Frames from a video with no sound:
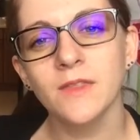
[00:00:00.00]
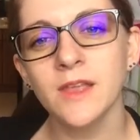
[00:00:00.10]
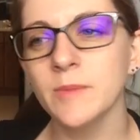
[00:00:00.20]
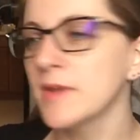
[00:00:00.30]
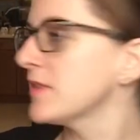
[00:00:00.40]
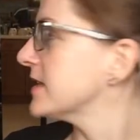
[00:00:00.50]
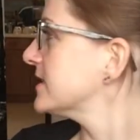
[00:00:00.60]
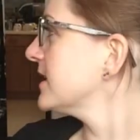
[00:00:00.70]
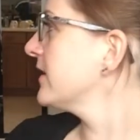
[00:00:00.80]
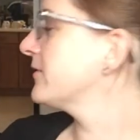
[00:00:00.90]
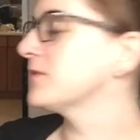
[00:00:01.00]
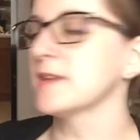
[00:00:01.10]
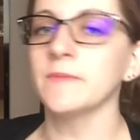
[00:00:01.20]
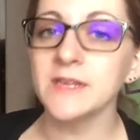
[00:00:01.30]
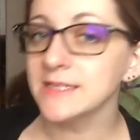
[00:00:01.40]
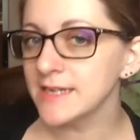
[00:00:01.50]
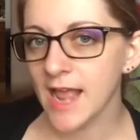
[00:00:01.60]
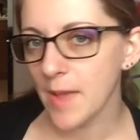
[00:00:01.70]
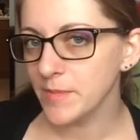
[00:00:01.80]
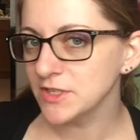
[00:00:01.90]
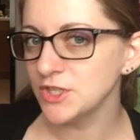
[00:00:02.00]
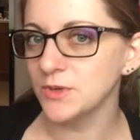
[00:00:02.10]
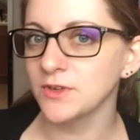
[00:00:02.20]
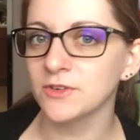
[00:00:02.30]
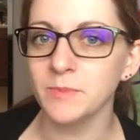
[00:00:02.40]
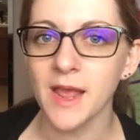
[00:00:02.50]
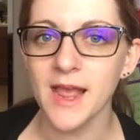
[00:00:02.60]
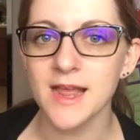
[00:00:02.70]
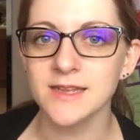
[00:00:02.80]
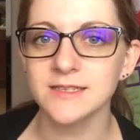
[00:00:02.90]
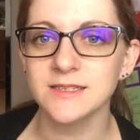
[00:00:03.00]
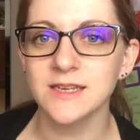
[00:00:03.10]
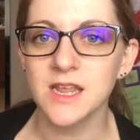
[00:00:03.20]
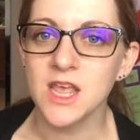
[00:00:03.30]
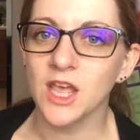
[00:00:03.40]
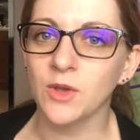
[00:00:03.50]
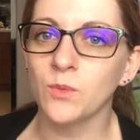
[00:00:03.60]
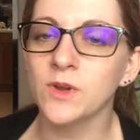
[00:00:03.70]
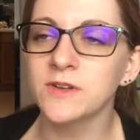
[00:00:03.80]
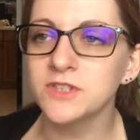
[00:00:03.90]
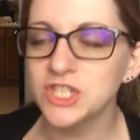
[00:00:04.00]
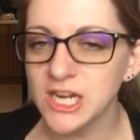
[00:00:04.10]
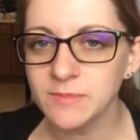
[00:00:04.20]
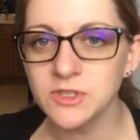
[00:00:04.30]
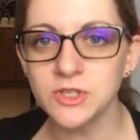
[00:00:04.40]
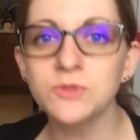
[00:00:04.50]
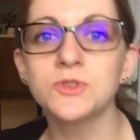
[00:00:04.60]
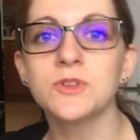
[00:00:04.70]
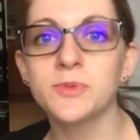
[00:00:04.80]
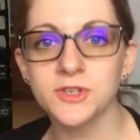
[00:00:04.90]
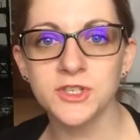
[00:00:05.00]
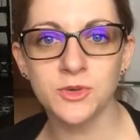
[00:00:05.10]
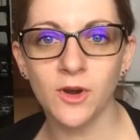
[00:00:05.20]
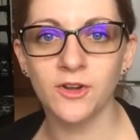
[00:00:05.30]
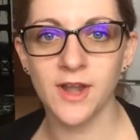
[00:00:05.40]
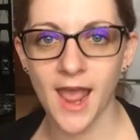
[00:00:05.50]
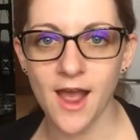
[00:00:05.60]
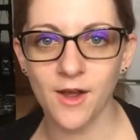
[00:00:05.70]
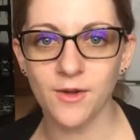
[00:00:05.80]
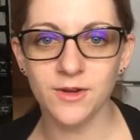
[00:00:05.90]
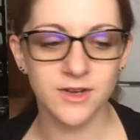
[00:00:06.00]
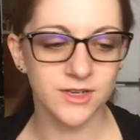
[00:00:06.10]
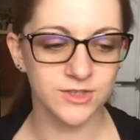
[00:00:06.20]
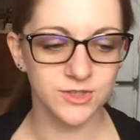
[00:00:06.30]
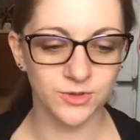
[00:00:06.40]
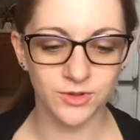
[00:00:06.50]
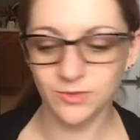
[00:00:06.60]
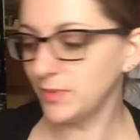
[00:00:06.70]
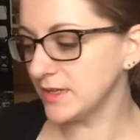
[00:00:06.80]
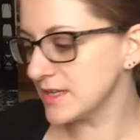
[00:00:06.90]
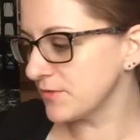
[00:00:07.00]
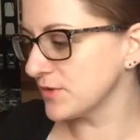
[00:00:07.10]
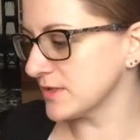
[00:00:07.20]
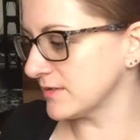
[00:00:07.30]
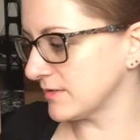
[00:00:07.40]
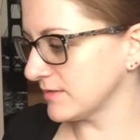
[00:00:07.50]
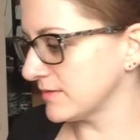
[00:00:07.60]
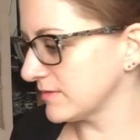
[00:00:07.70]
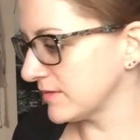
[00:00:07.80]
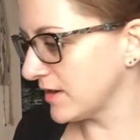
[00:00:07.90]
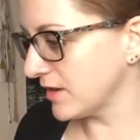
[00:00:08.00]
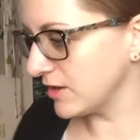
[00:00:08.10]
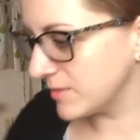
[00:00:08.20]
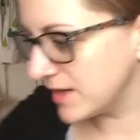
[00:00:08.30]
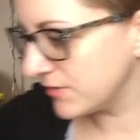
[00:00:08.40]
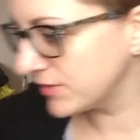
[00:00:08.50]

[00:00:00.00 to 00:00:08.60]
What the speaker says: think about this. If something didn't happen to you in your past, it wouldn't have shaped you to the person you are now. So you'd be different. You'd be